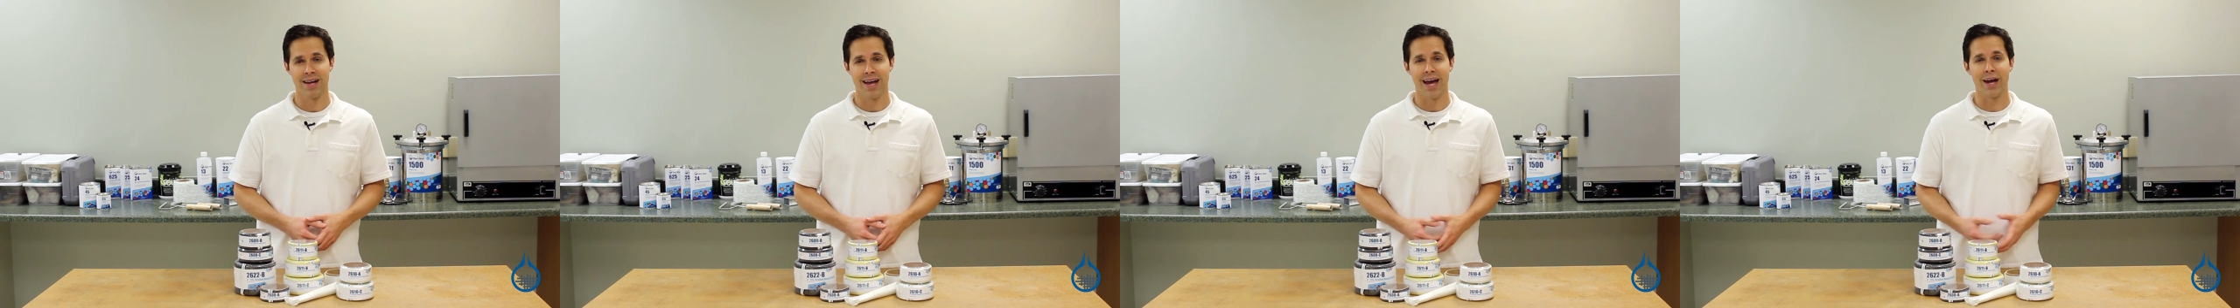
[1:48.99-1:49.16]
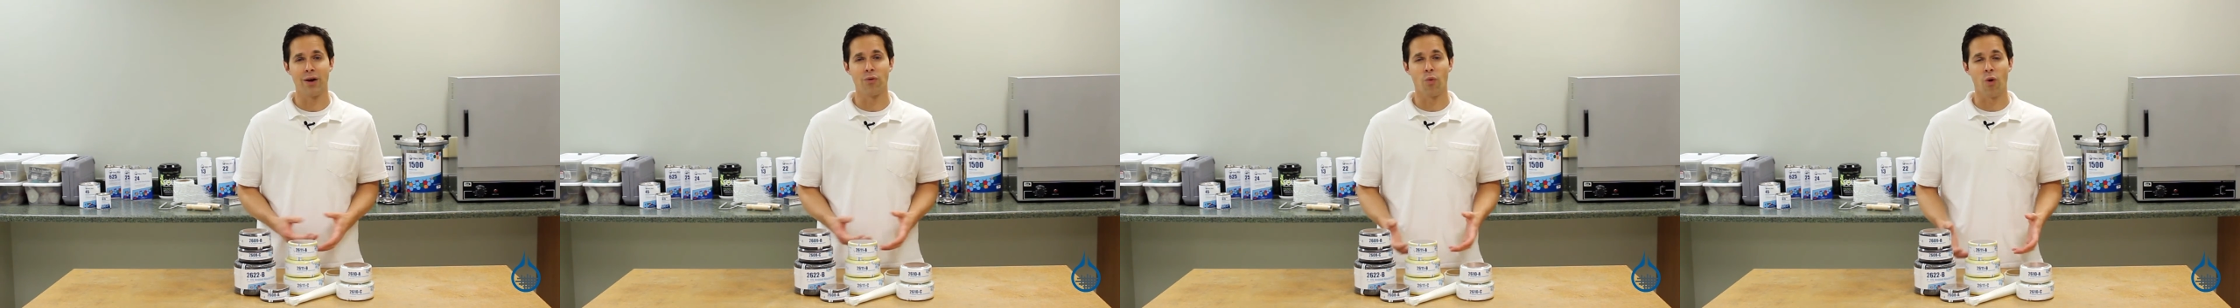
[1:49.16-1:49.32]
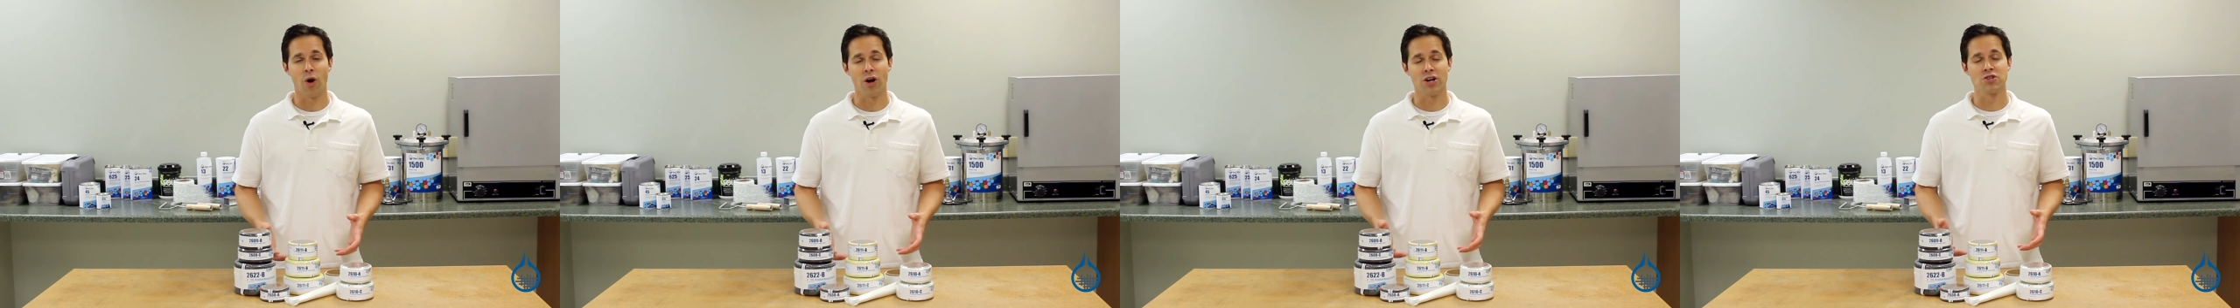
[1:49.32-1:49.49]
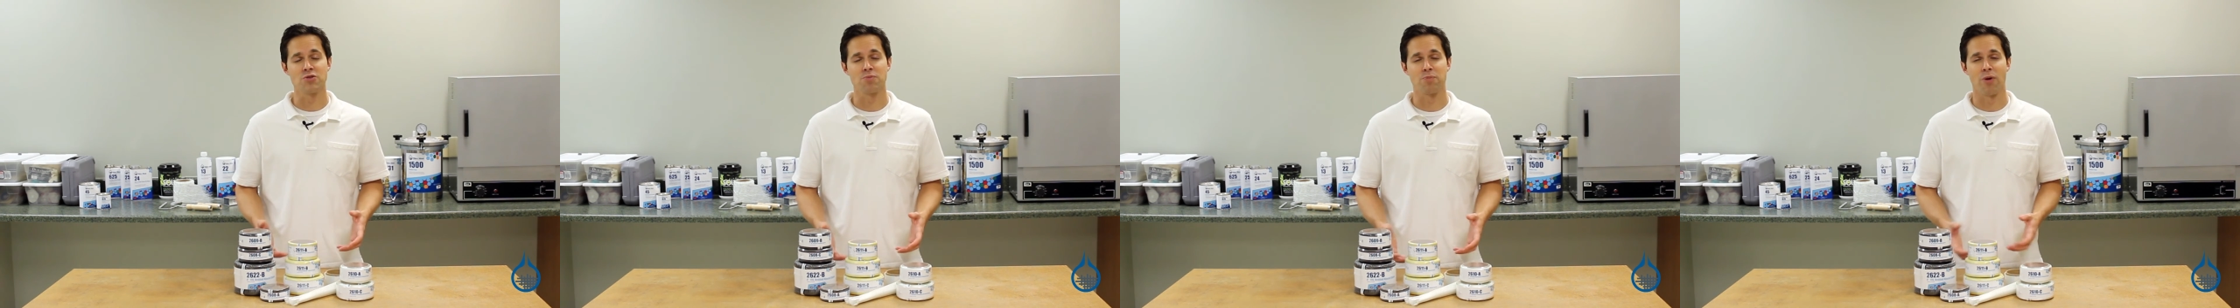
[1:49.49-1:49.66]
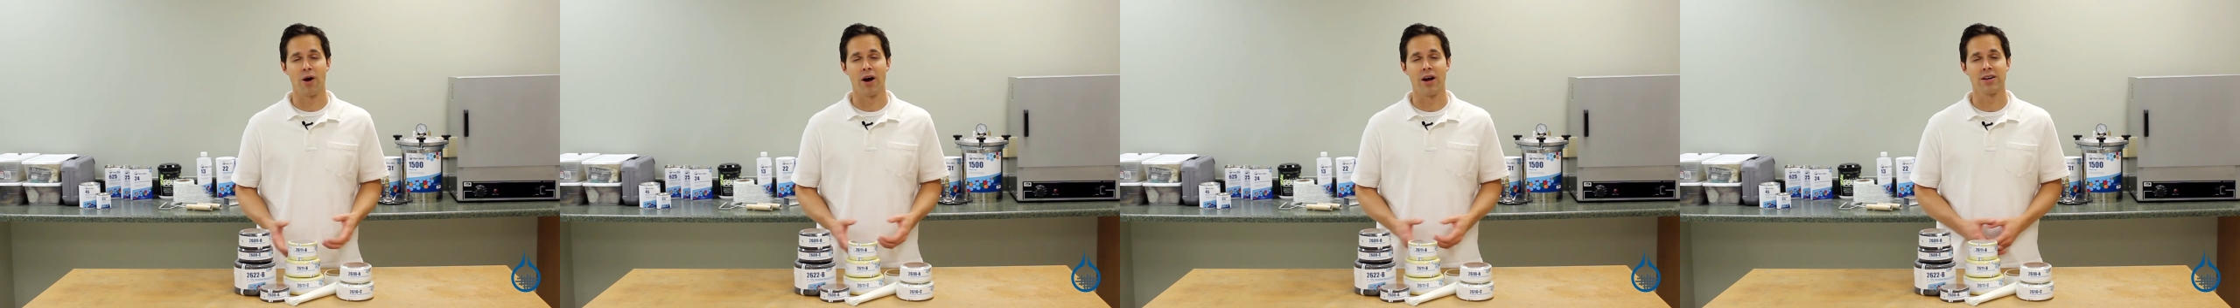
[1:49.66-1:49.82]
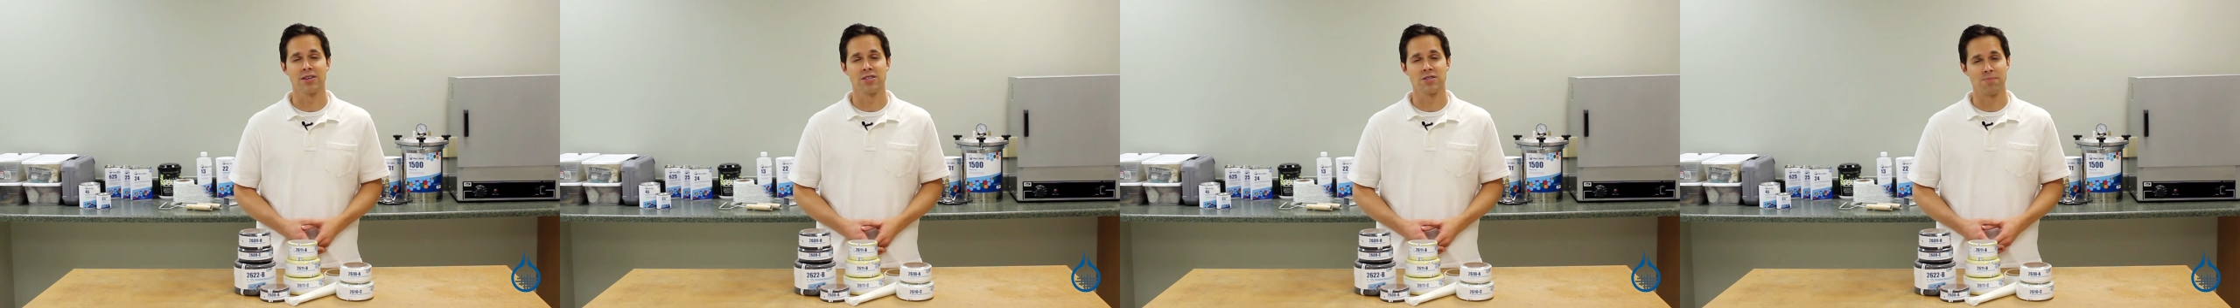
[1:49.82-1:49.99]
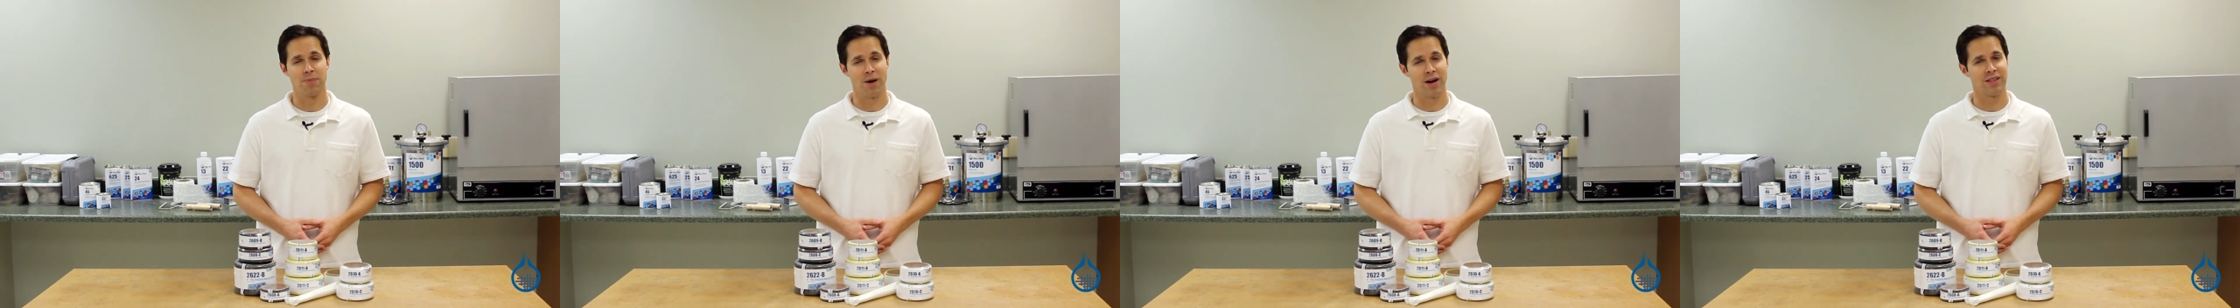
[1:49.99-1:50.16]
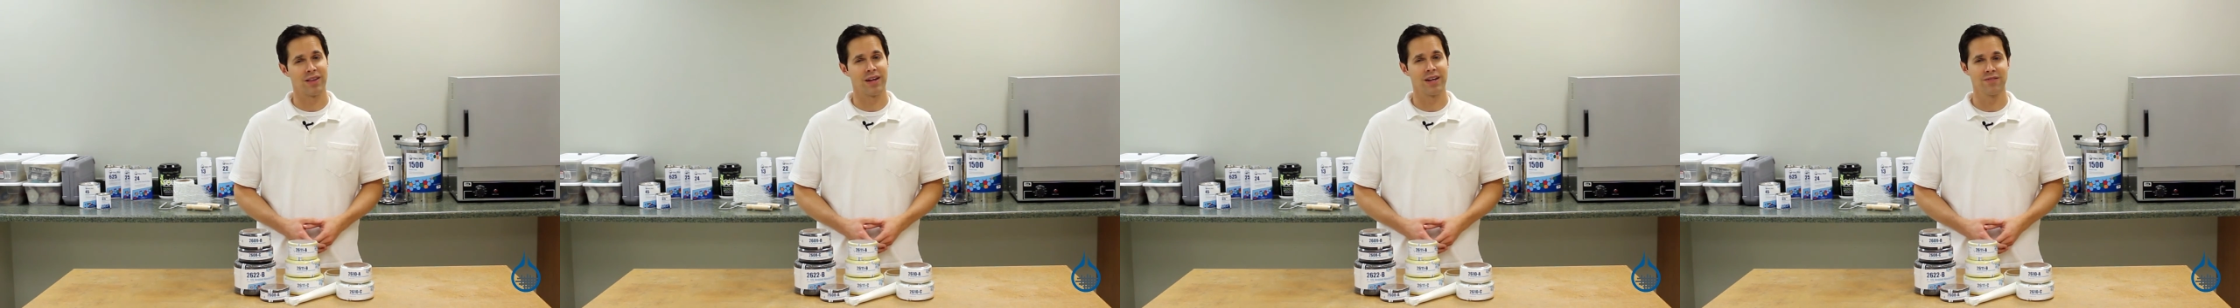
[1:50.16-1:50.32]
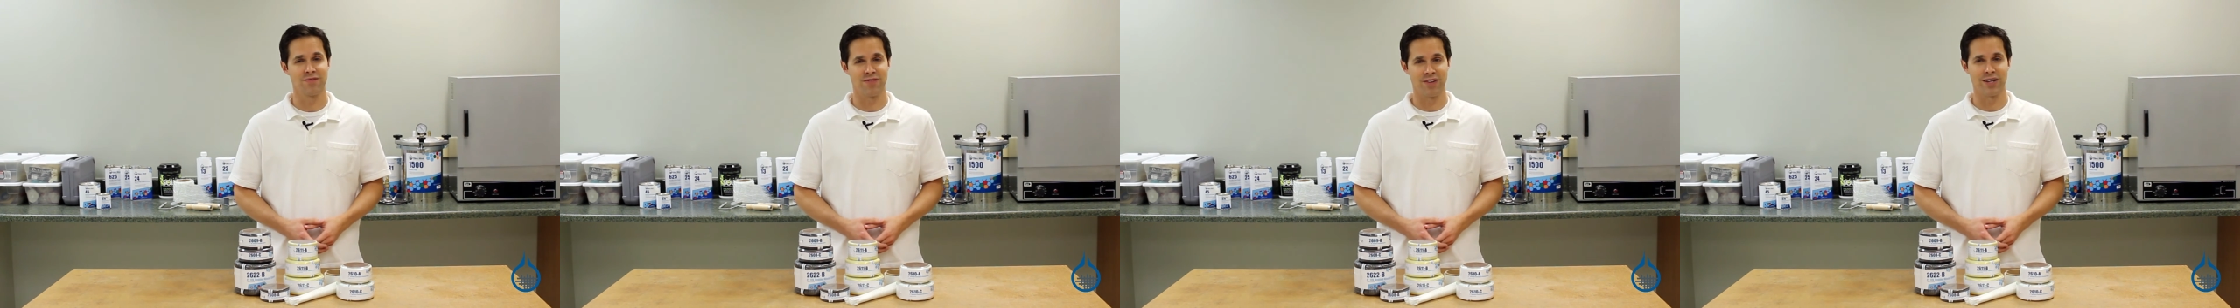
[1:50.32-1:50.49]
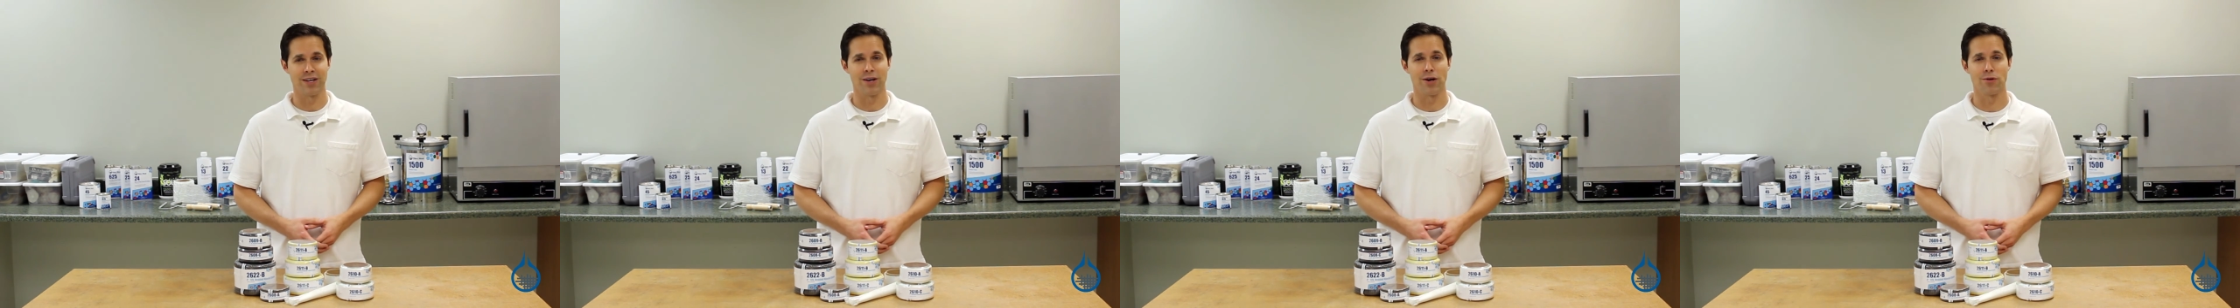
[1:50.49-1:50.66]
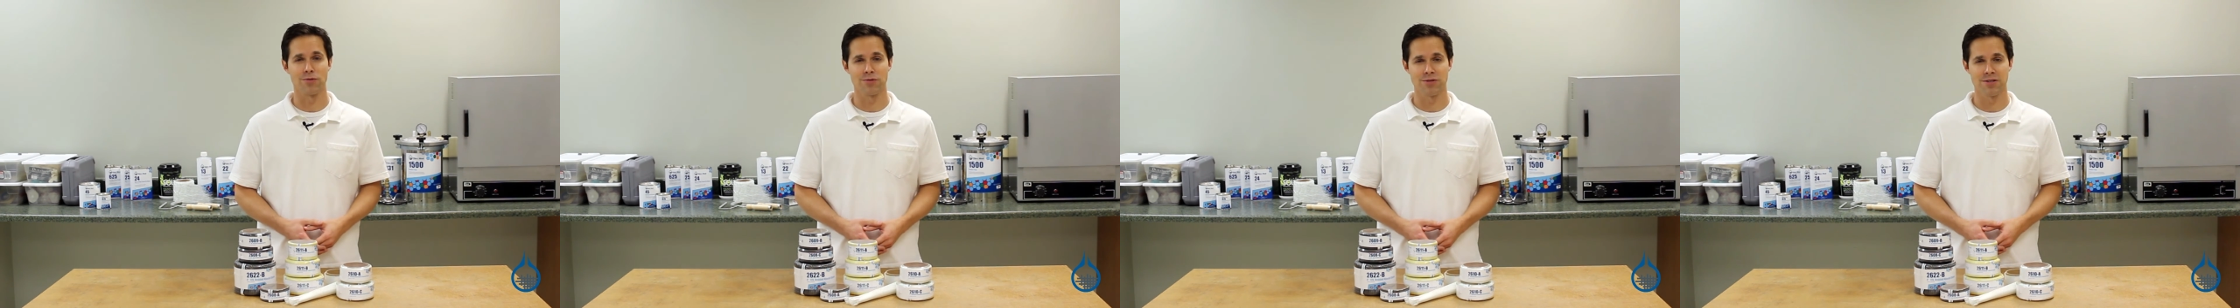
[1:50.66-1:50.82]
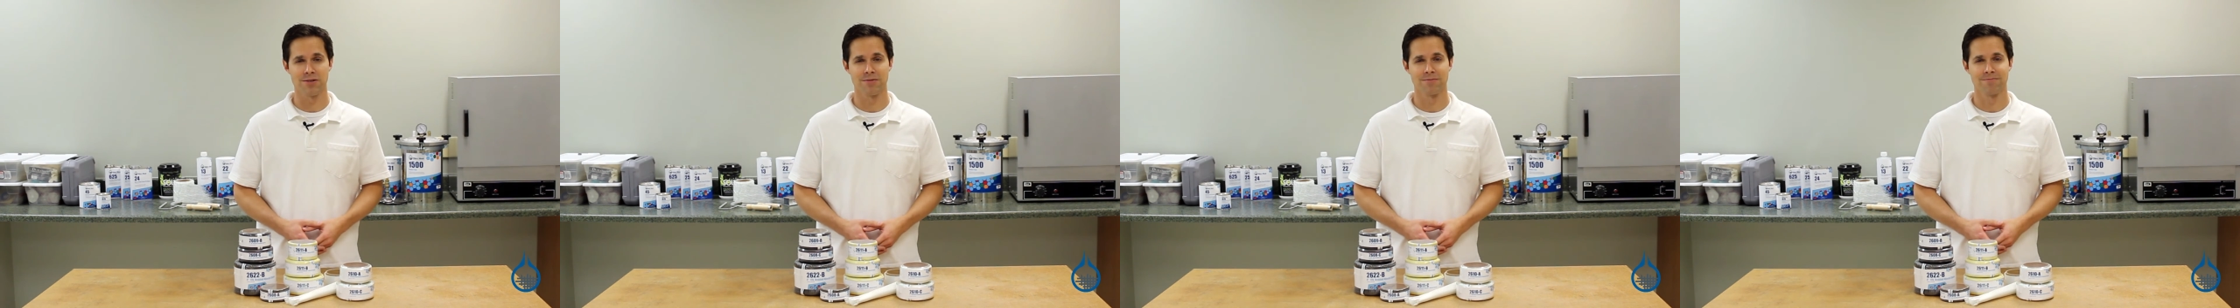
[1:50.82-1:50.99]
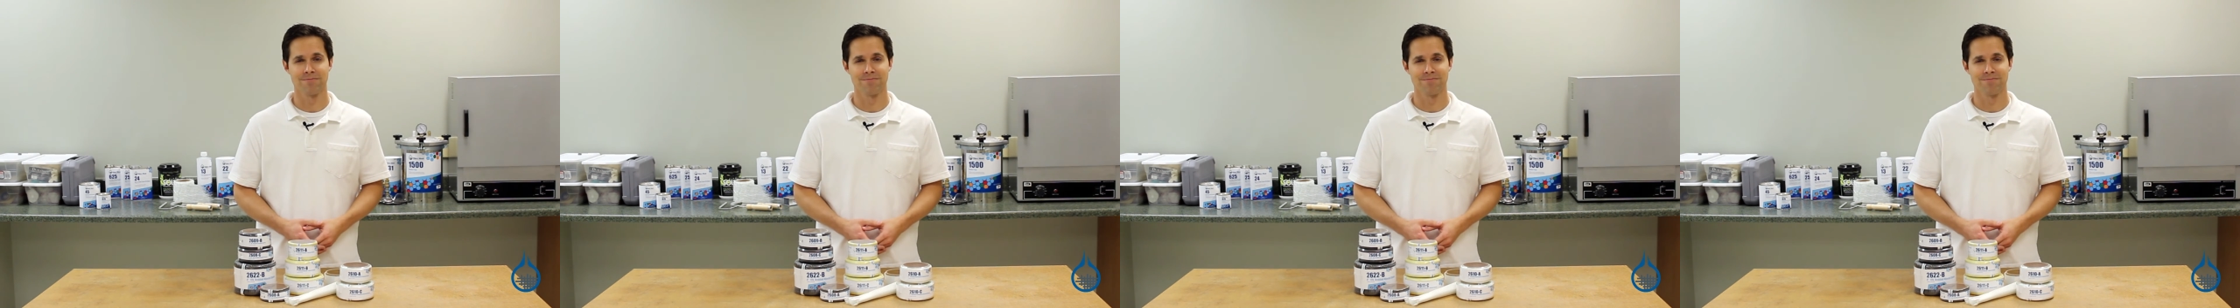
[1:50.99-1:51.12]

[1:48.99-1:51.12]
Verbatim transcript: and watch product spotlight videos.